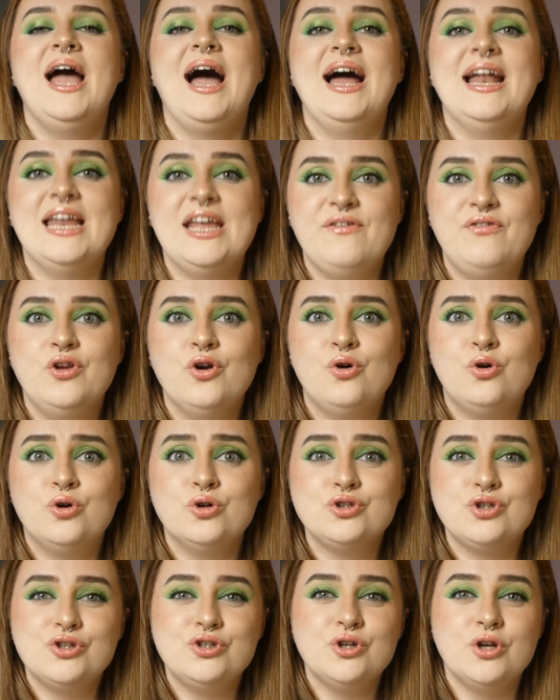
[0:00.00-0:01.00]
And if you're
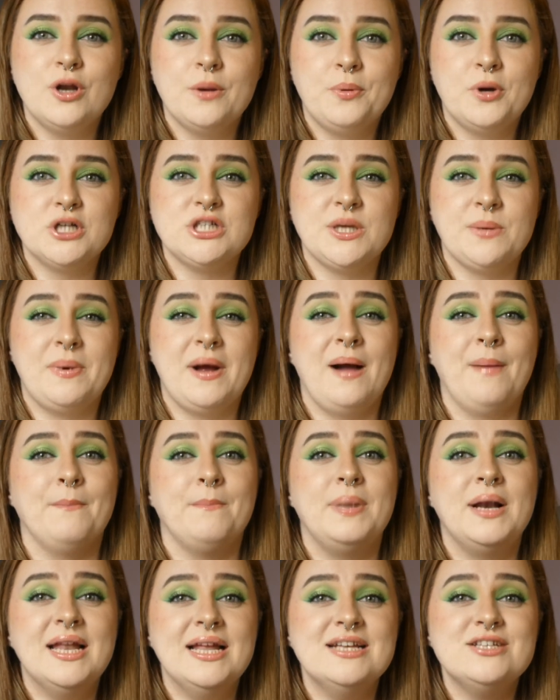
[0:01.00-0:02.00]
also doing a project pan,
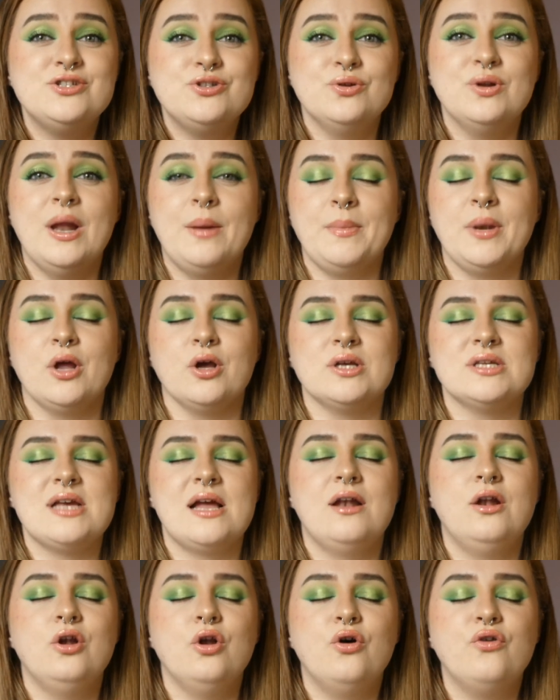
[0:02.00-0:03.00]
please do let me know, because I
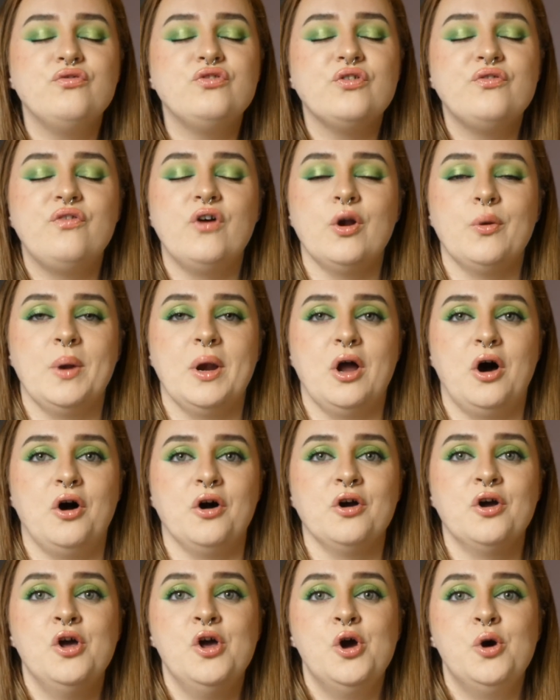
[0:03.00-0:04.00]
love to follow
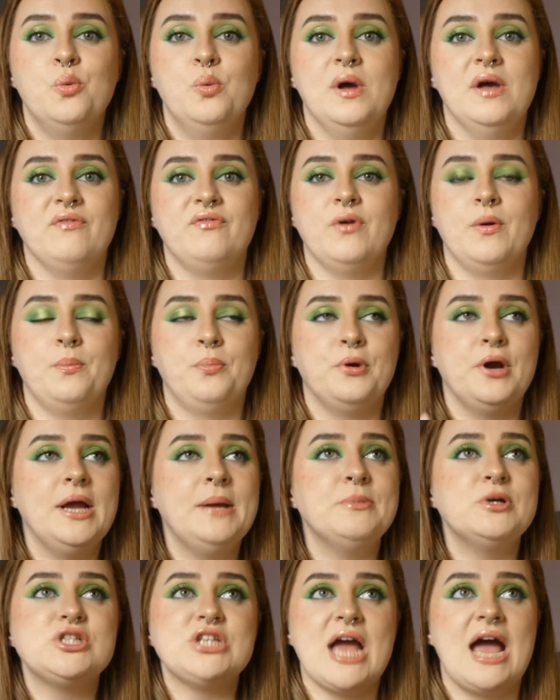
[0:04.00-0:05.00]
along with pretty
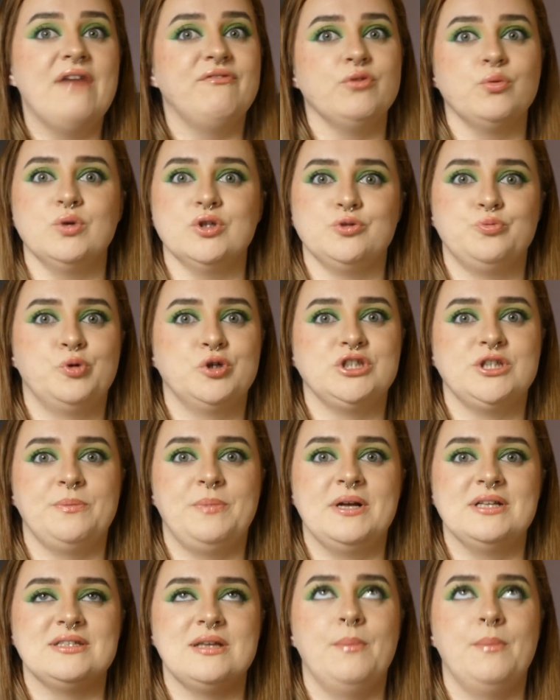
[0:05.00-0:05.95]
much everyone's project pans.